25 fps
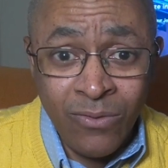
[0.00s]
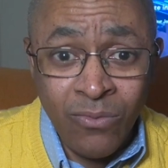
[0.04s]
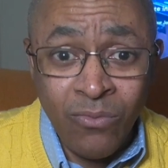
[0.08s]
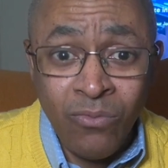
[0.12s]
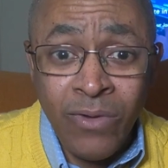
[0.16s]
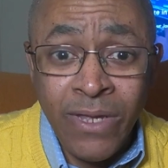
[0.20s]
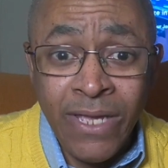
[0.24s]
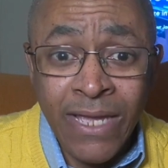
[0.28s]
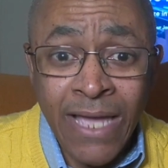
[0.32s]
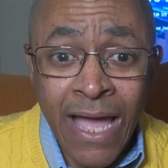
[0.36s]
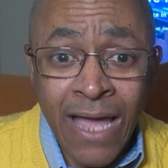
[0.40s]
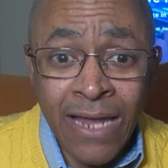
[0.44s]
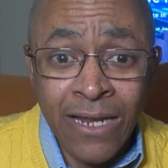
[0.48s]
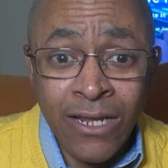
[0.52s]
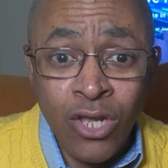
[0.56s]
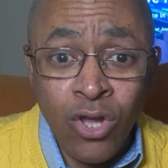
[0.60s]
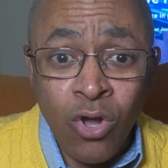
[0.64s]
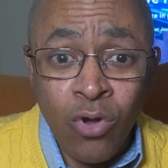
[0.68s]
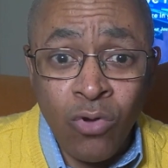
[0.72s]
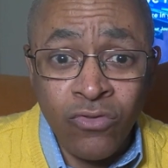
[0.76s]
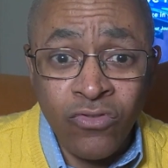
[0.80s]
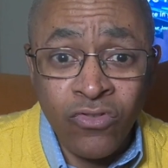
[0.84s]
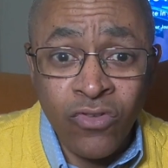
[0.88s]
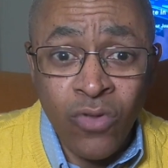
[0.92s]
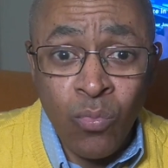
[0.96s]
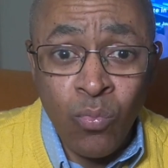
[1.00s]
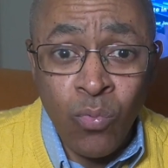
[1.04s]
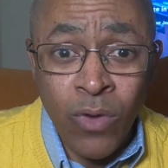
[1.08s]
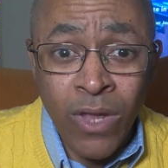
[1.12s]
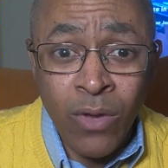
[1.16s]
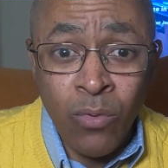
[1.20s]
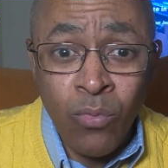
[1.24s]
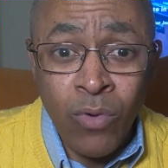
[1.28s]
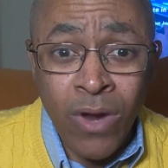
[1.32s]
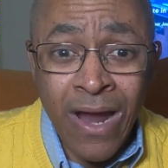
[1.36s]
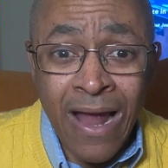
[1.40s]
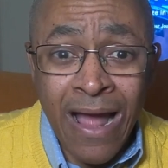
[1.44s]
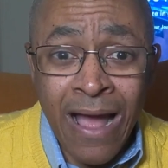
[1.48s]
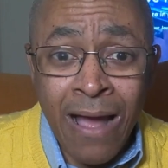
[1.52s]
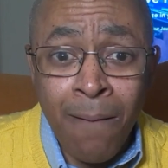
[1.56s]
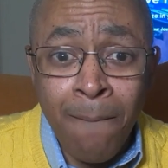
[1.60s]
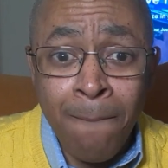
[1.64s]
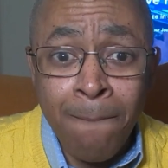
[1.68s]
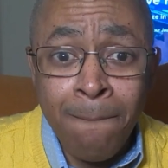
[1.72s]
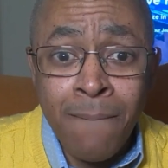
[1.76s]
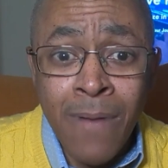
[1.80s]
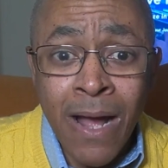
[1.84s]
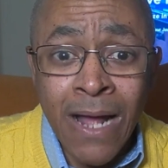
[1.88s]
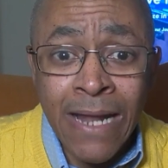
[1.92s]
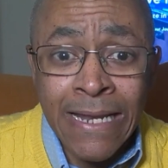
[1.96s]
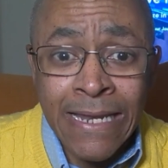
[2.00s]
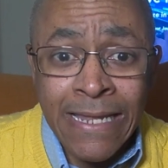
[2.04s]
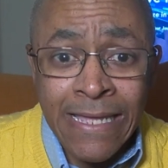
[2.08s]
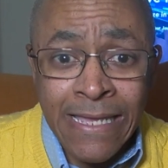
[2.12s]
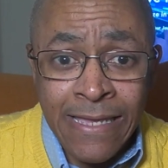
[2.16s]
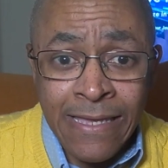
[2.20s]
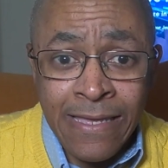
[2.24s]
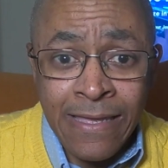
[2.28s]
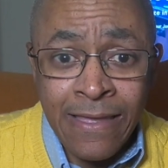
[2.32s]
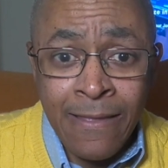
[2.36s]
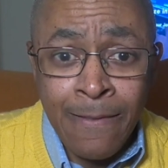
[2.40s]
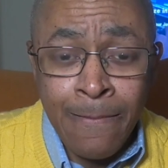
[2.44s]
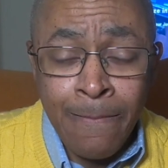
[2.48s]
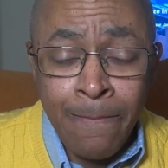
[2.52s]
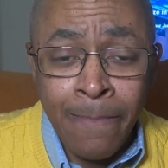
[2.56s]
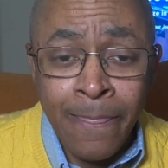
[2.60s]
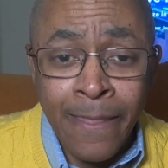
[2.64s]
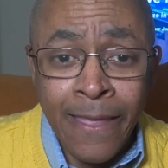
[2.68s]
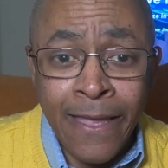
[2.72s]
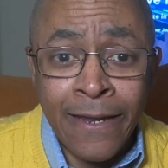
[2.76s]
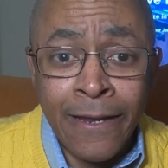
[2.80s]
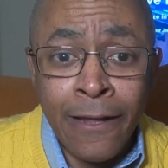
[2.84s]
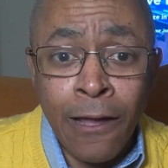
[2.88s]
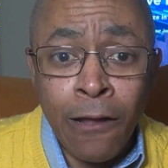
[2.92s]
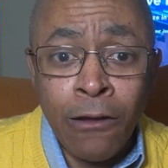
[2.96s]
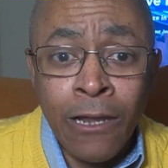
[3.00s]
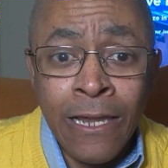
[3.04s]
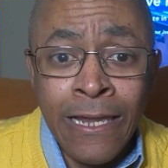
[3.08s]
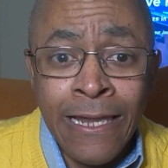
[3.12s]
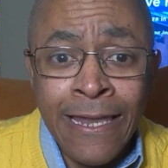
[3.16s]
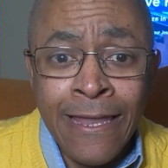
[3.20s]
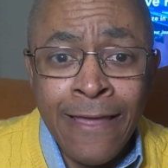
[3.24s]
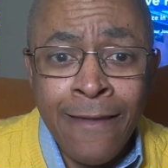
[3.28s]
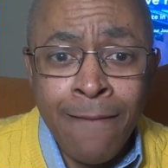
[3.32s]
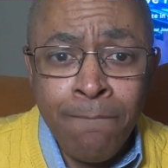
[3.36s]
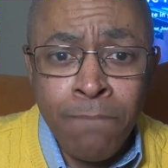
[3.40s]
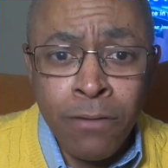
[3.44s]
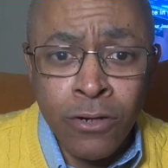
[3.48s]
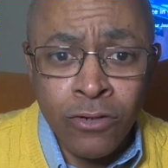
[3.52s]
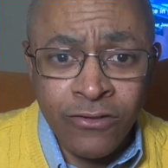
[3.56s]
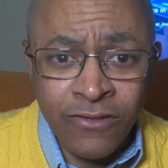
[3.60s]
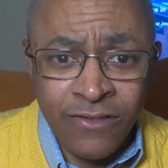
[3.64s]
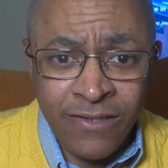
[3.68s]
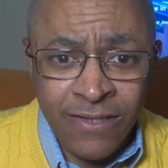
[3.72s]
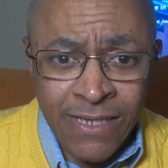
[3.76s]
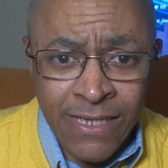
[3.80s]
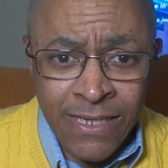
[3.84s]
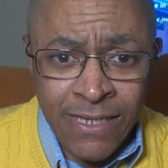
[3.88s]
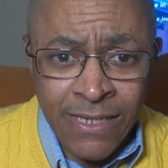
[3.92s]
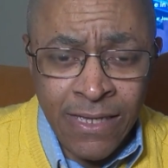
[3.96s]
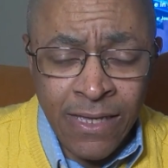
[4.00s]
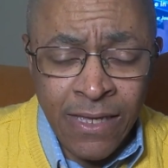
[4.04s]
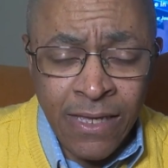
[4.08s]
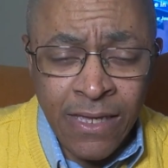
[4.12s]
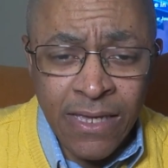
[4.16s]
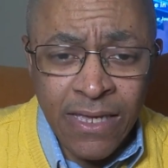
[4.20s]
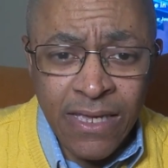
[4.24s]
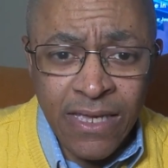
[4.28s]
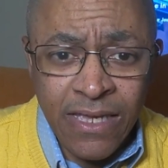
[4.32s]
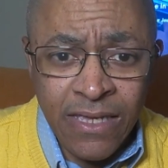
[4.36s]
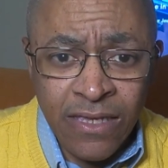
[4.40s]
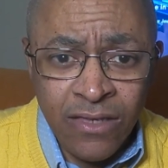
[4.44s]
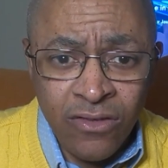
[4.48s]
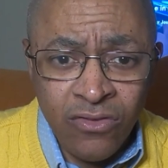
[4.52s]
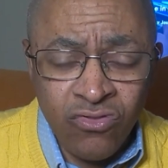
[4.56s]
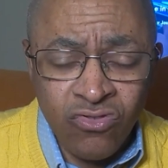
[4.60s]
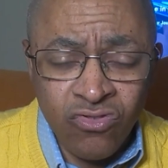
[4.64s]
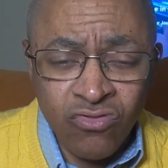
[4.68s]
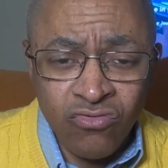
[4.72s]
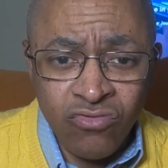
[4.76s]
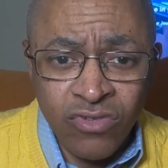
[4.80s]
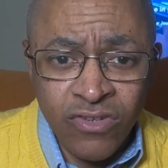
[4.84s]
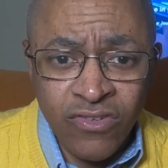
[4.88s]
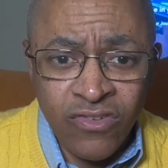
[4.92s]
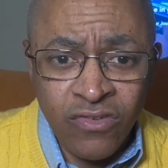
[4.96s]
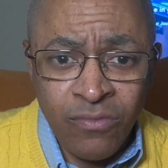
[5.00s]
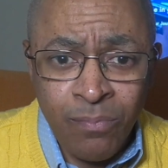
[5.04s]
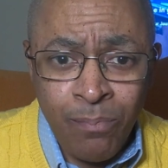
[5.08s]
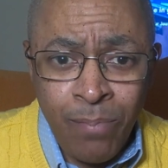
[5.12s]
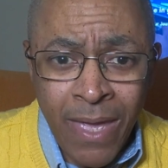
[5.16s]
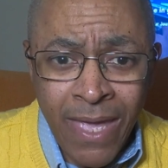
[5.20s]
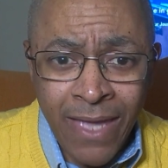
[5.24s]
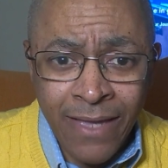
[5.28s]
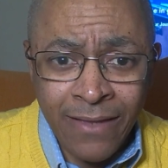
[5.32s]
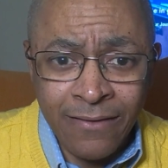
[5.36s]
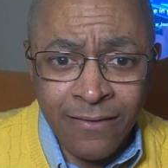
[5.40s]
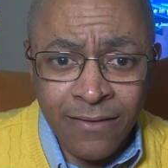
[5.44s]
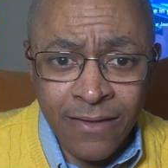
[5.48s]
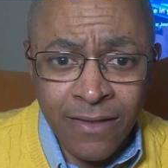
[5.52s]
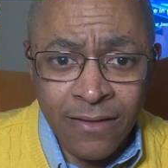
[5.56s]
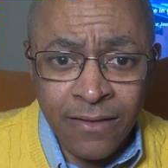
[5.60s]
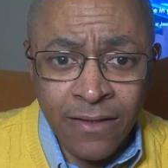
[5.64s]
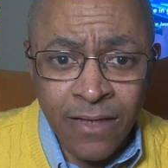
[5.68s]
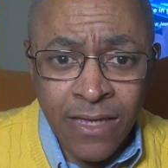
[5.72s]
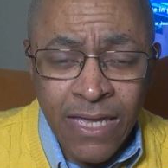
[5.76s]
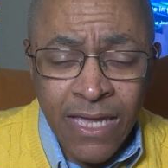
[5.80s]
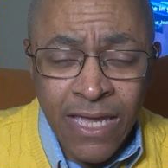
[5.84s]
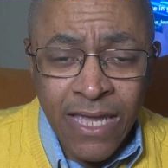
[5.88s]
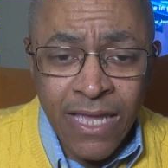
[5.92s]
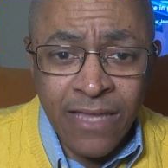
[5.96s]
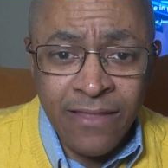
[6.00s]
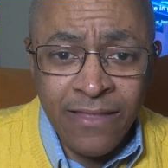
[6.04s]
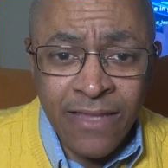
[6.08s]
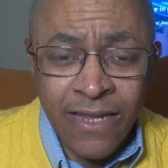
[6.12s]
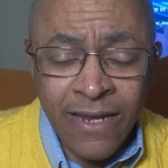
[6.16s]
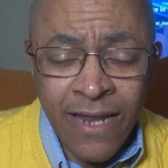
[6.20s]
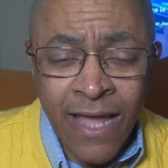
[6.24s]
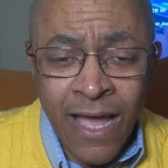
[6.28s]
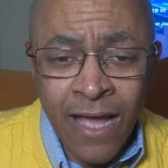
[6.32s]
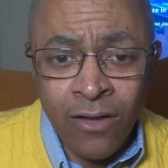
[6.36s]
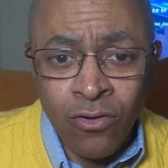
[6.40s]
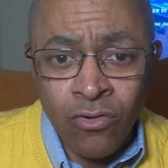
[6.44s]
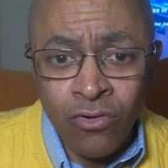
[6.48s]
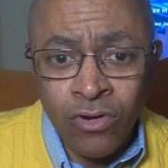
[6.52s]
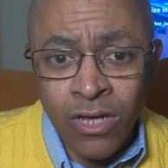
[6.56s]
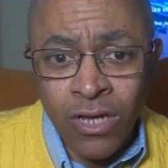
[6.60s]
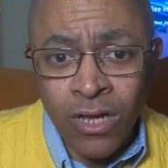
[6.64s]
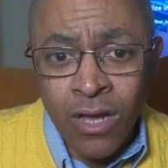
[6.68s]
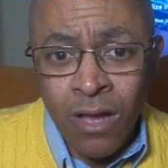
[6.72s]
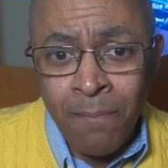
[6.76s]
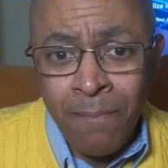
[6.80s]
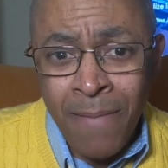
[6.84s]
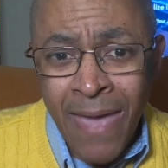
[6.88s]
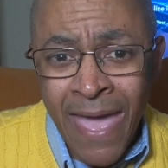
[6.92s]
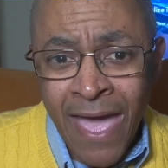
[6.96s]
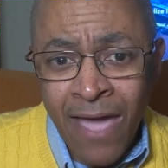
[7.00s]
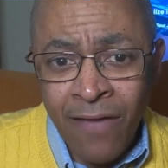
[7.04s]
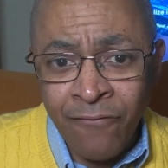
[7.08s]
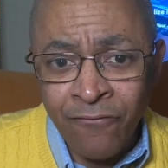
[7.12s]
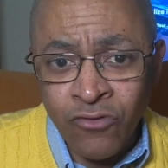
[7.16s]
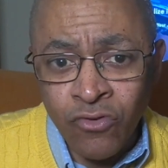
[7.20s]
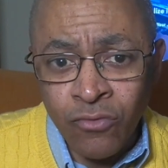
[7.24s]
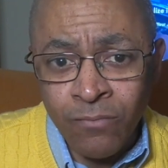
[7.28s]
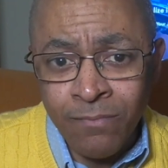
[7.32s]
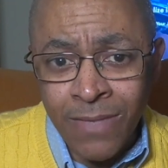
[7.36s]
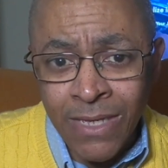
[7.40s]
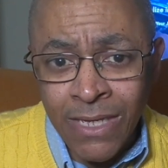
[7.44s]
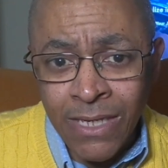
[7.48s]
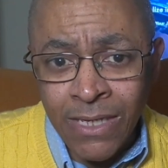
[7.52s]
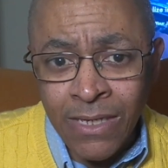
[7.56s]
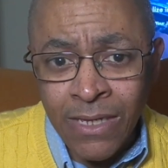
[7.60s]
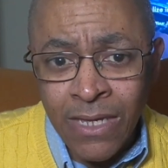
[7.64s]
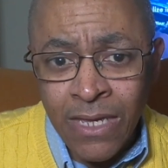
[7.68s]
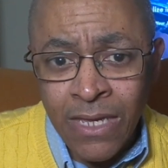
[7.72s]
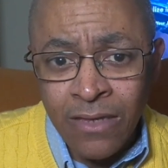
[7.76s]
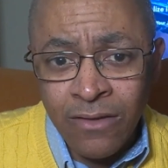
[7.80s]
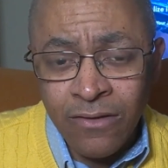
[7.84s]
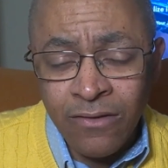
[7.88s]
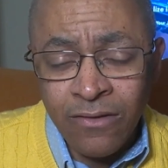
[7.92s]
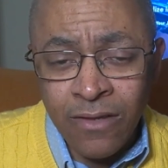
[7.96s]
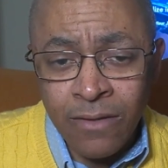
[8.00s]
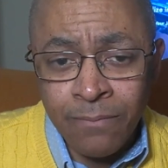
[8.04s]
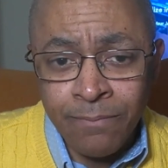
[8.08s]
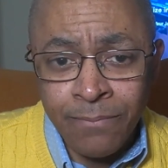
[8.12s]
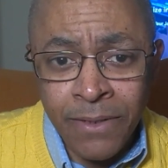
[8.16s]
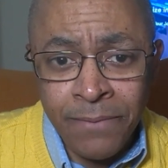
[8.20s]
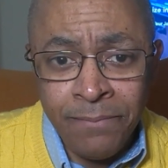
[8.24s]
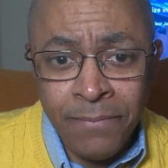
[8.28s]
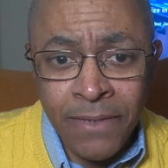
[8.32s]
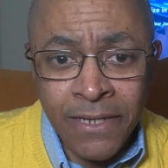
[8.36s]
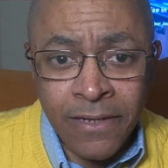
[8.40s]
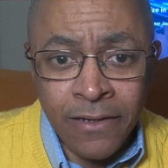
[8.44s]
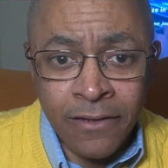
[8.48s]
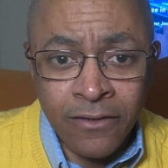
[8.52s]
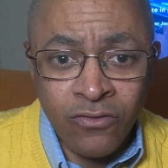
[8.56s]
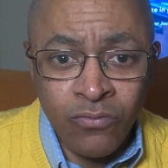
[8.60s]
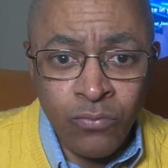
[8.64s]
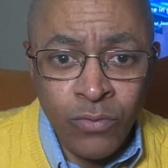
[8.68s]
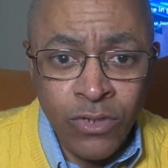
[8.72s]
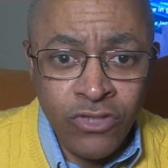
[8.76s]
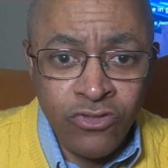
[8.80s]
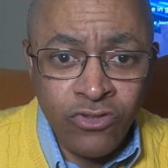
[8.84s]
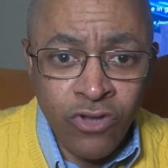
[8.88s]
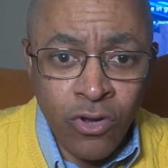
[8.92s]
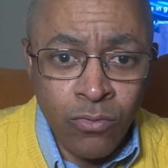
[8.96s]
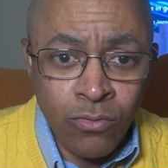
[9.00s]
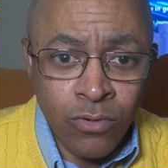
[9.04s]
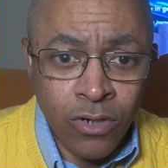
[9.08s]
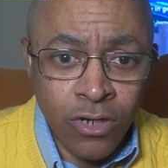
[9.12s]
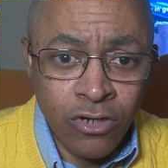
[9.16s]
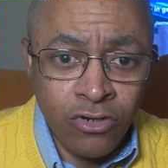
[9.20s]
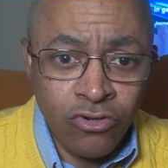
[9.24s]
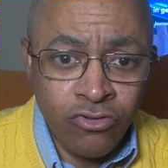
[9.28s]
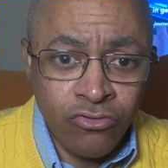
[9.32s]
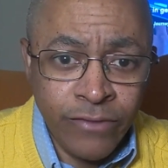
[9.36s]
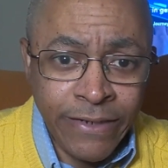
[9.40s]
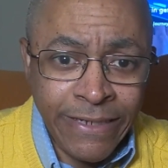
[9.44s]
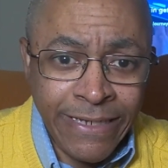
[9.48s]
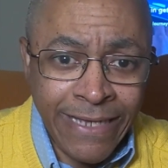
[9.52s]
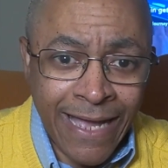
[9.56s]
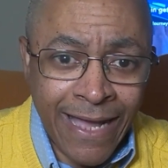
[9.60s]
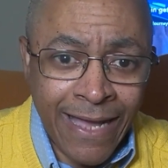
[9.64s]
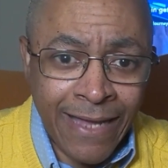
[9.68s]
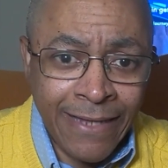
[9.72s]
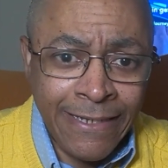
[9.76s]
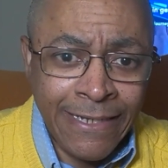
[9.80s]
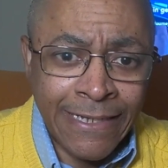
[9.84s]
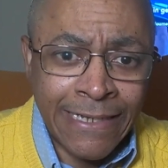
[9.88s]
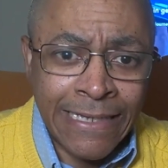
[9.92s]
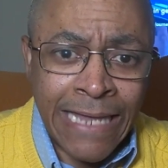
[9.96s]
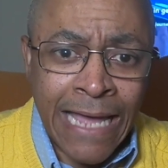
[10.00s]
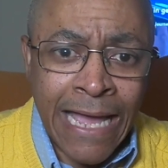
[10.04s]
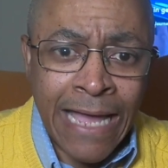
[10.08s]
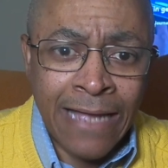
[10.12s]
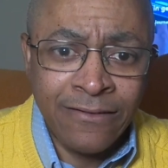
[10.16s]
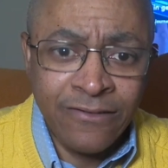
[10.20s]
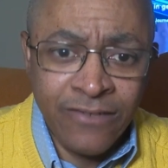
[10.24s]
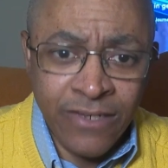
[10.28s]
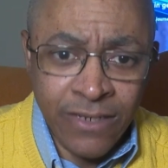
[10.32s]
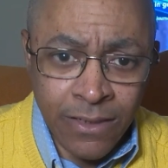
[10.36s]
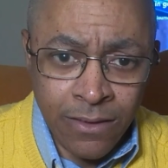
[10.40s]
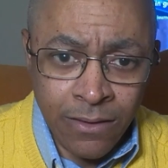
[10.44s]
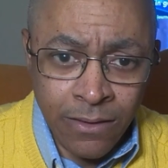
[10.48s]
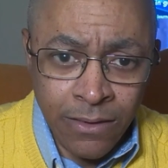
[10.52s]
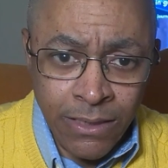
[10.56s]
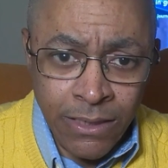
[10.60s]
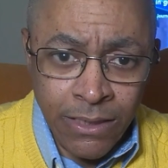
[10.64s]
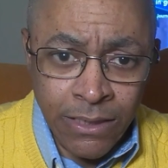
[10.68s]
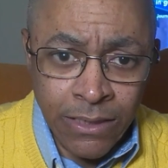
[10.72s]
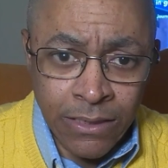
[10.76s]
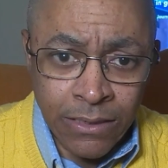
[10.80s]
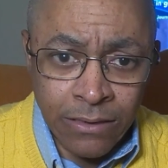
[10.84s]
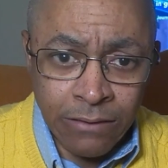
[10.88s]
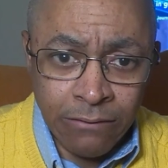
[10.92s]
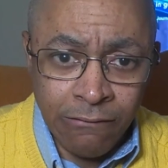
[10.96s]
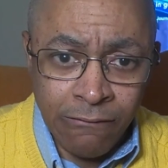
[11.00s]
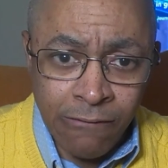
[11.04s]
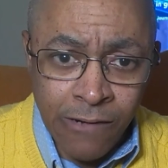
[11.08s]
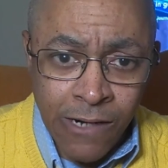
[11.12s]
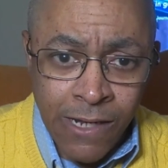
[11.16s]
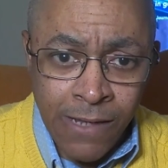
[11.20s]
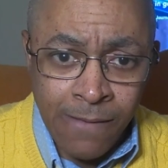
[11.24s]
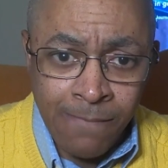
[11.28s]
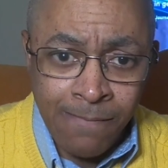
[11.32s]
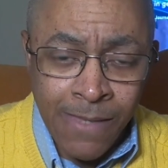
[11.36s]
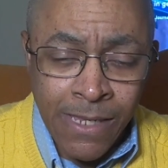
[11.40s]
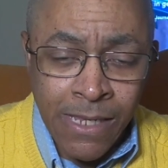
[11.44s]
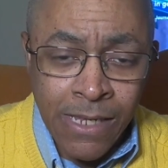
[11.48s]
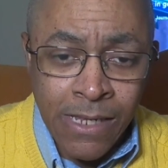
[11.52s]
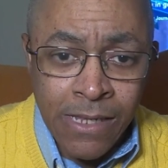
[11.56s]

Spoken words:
We got to go somewhere where our money and our liberty is respected. And they're not going to come after me simply because we don't agree ideologically. All right.